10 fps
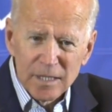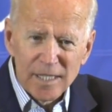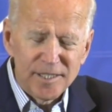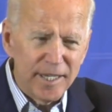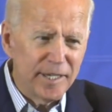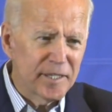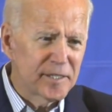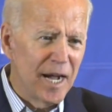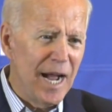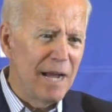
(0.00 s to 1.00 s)
I said at
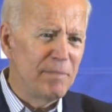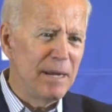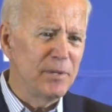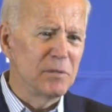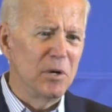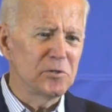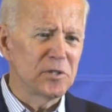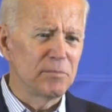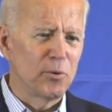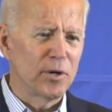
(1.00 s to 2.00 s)
the time, maybe the
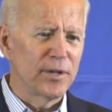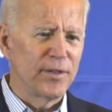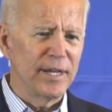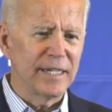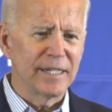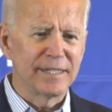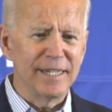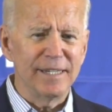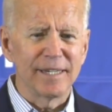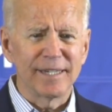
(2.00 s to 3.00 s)
most important thing it
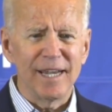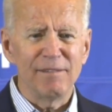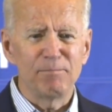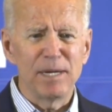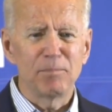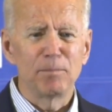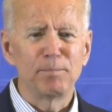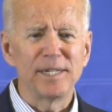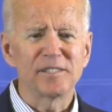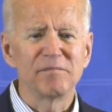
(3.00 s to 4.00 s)
did, it gave people
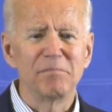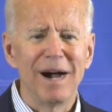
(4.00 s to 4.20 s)
peace of